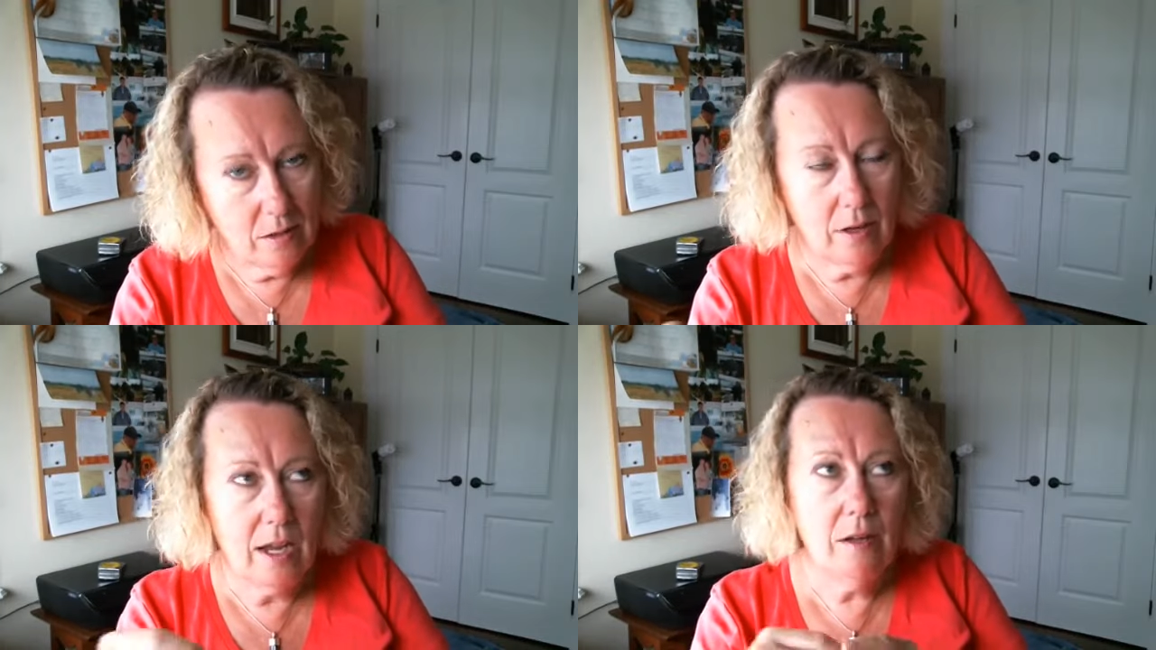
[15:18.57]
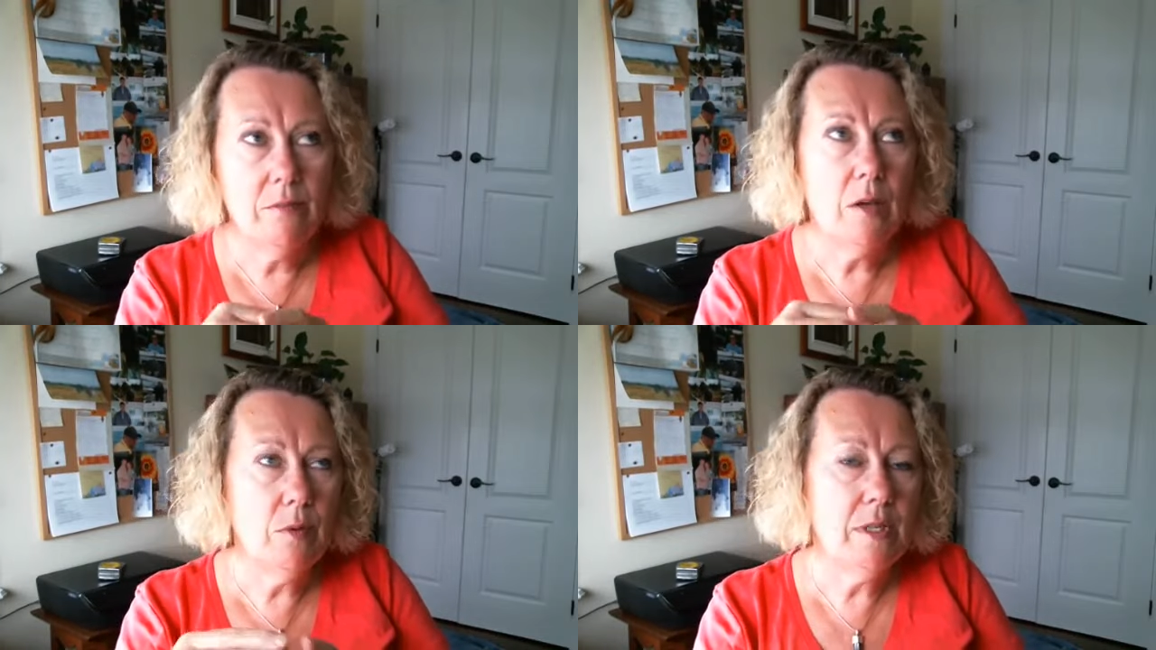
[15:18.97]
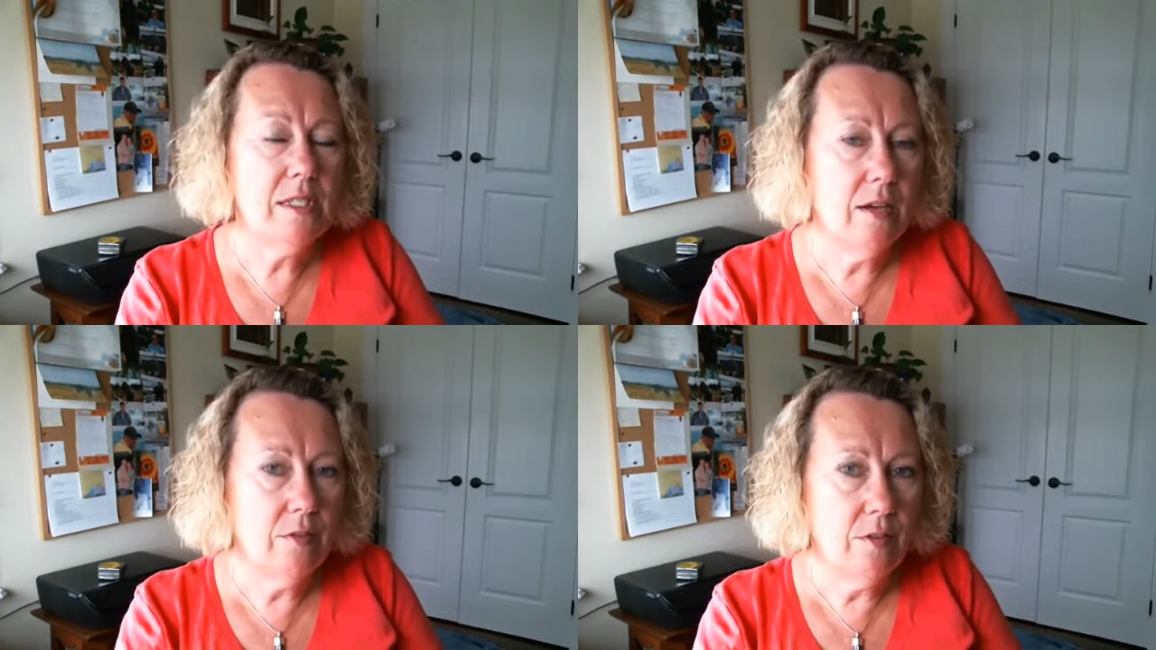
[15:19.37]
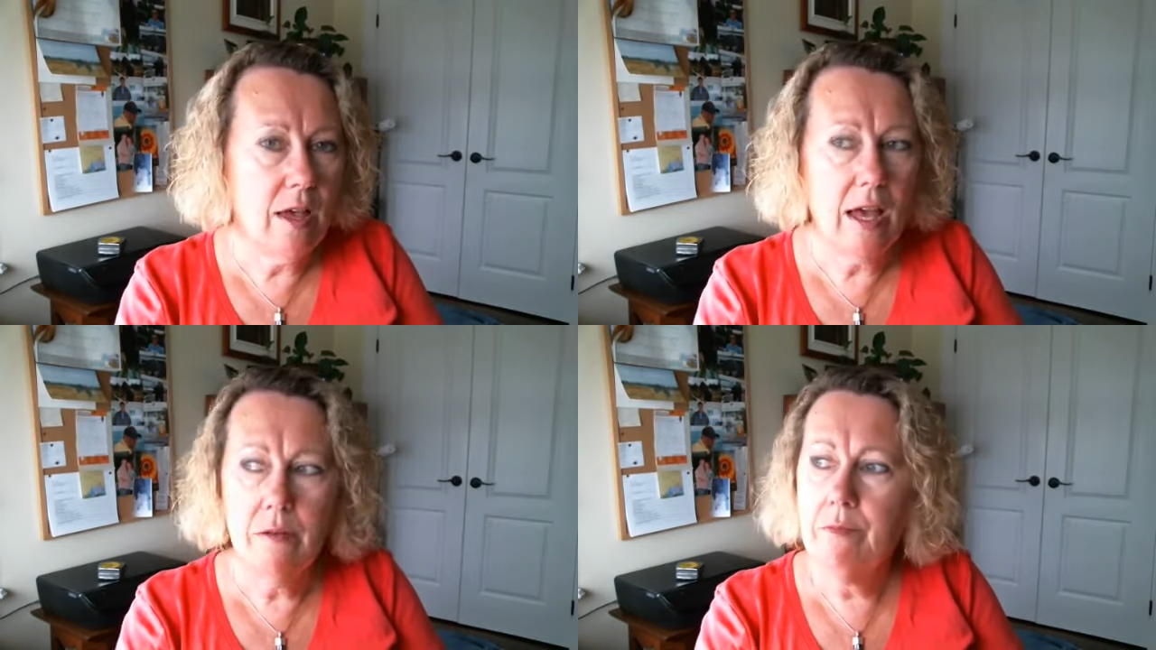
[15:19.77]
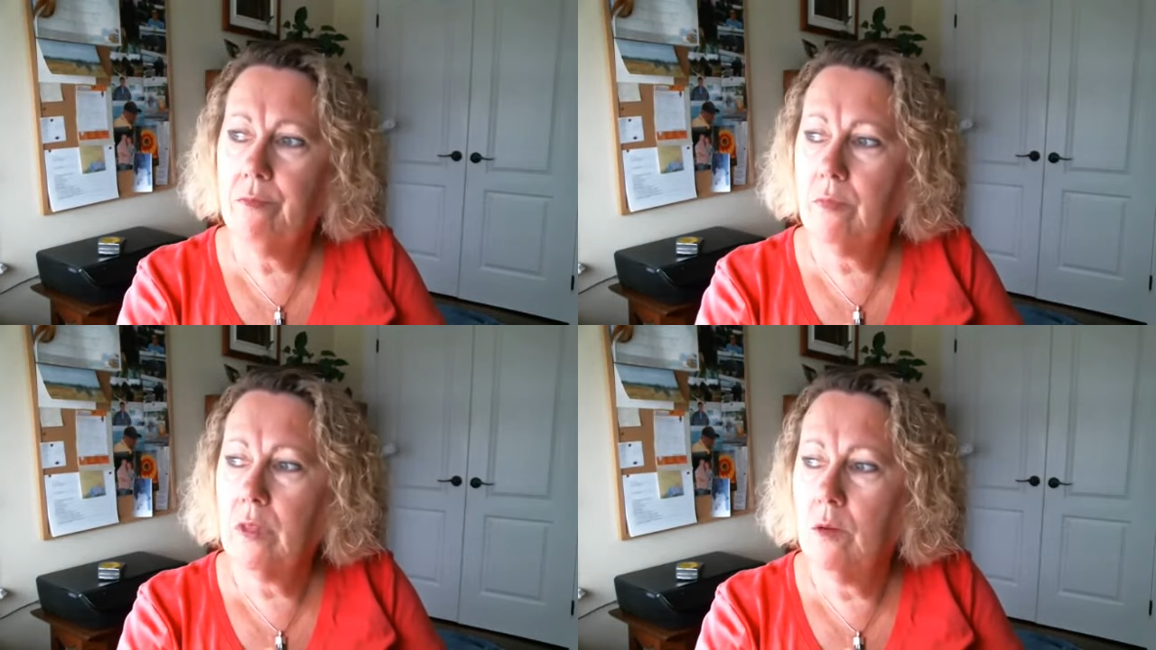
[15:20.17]
Okay, a couple months after that,
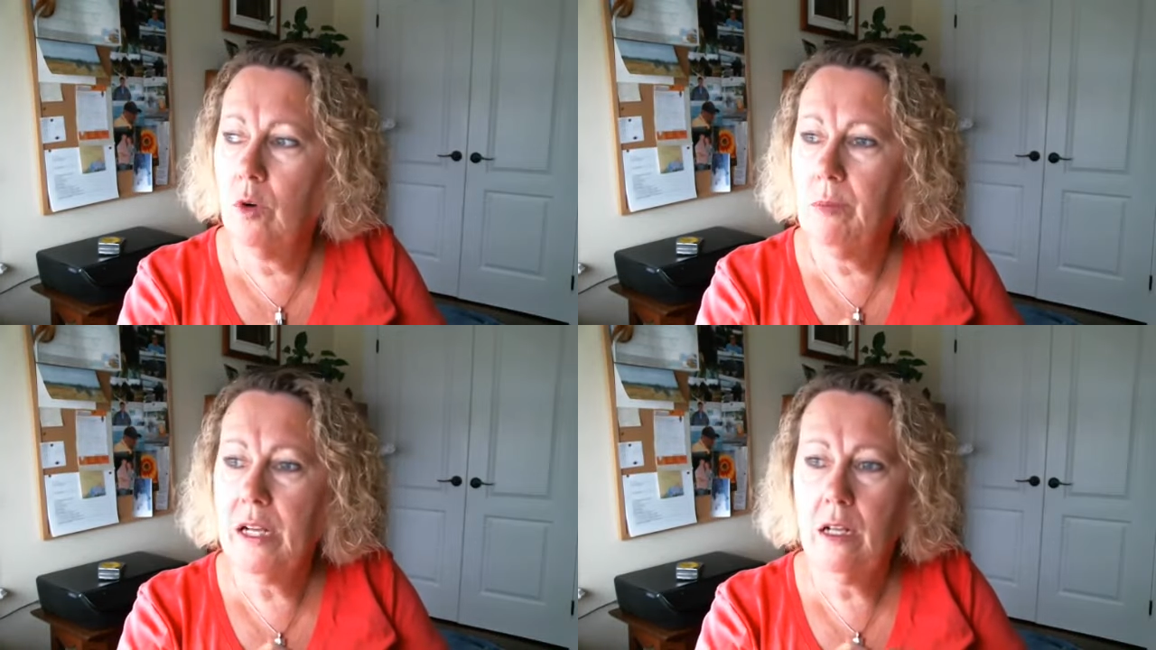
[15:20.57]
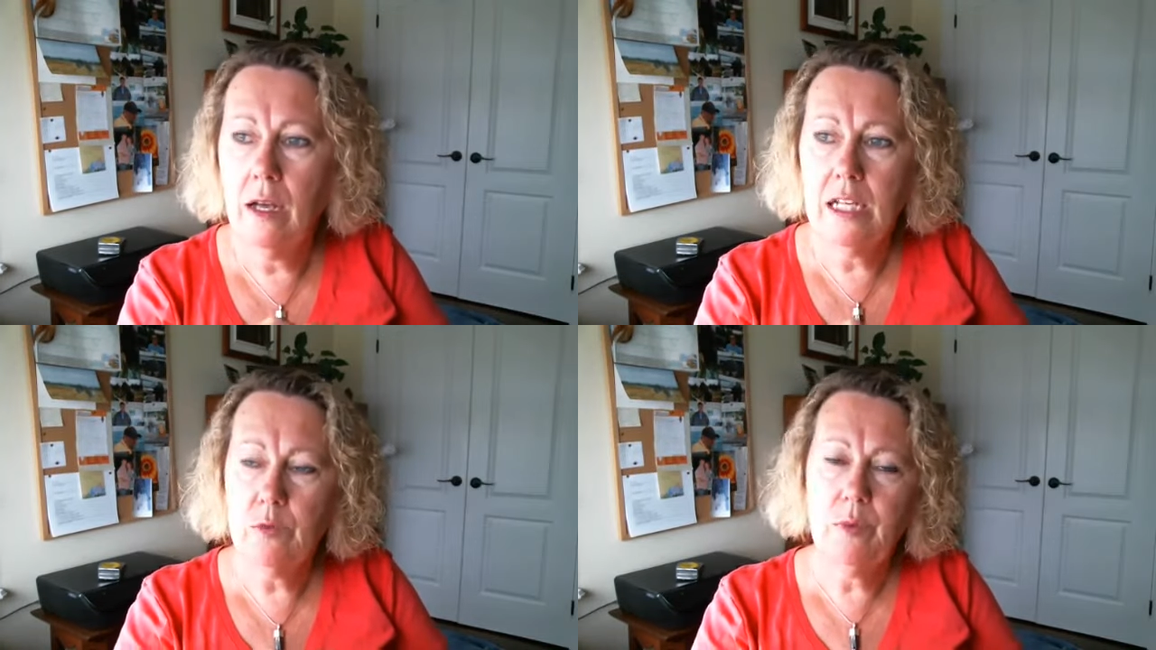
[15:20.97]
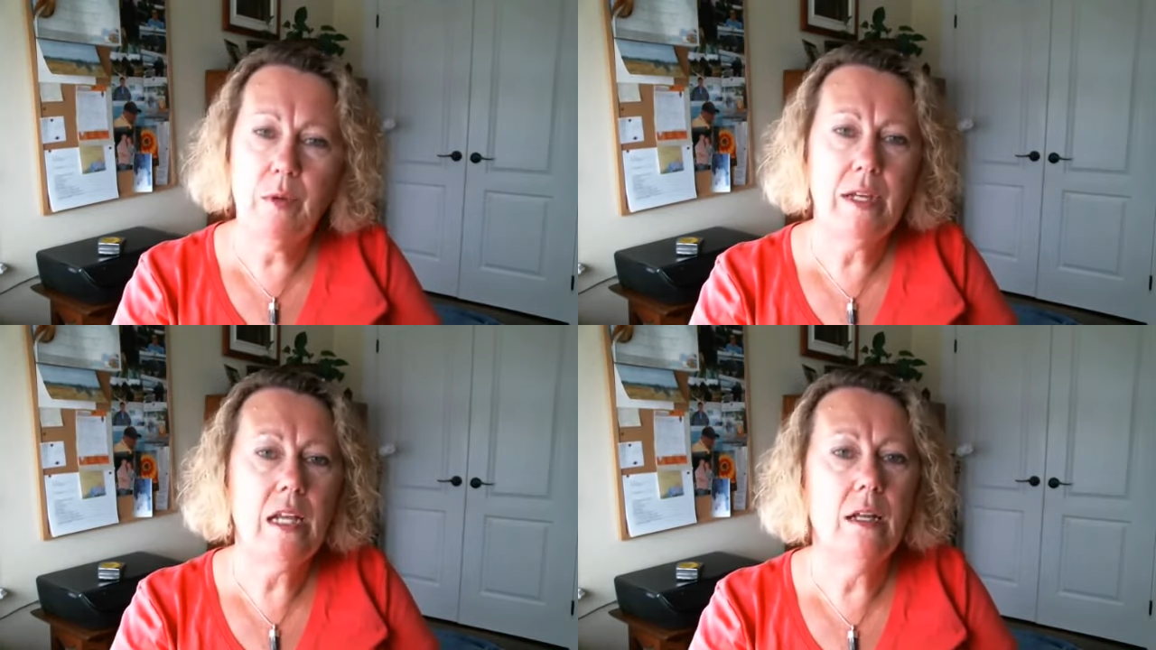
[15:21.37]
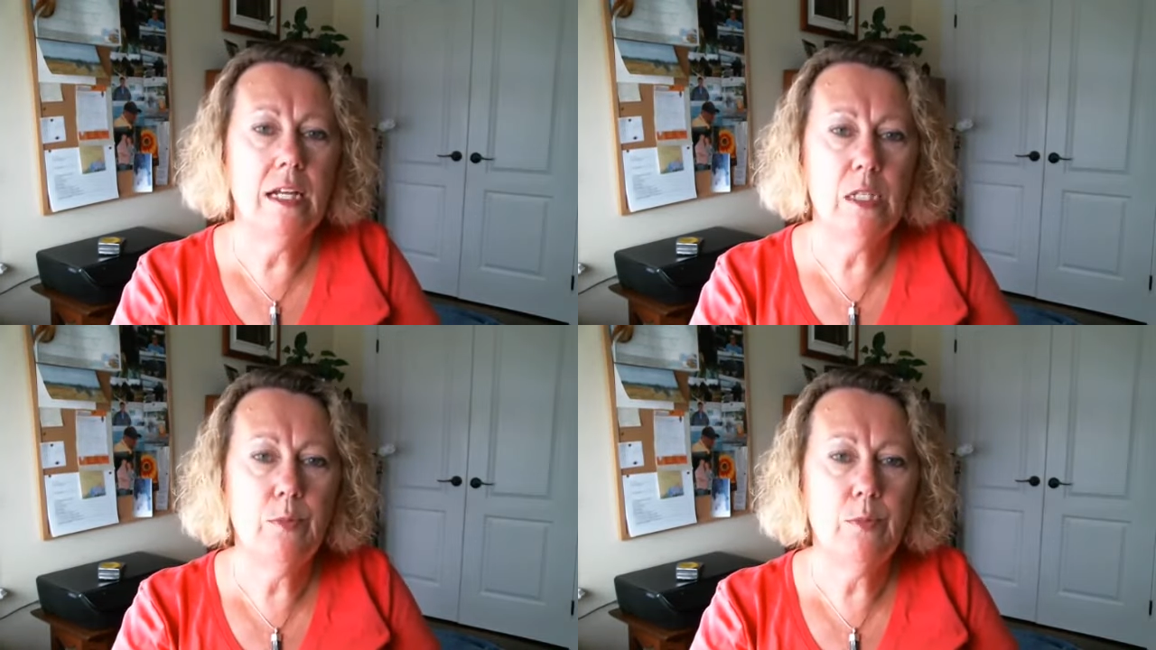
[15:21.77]
one of my Reiki clients,